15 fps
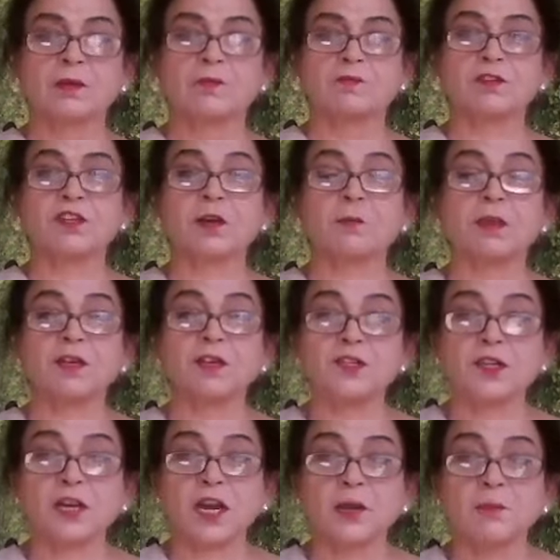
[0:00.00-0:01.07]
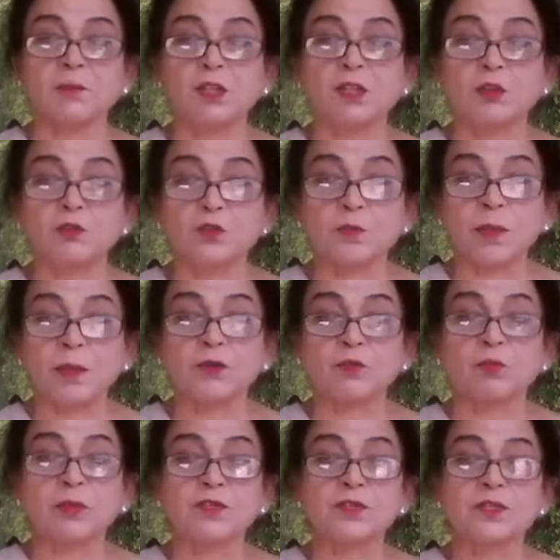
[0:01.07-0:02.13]
which have been described in those
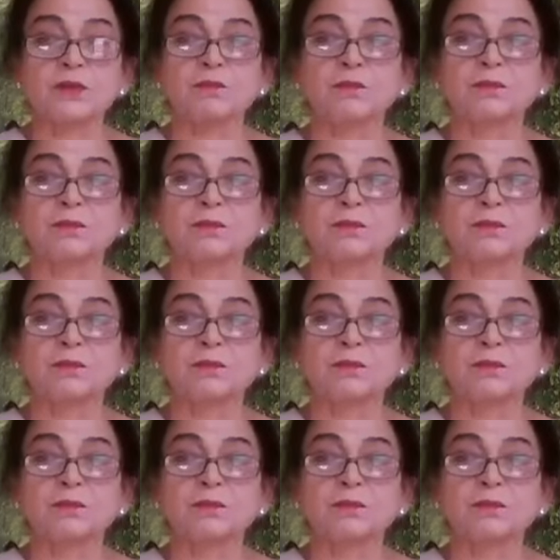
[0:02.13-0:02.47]
manuals.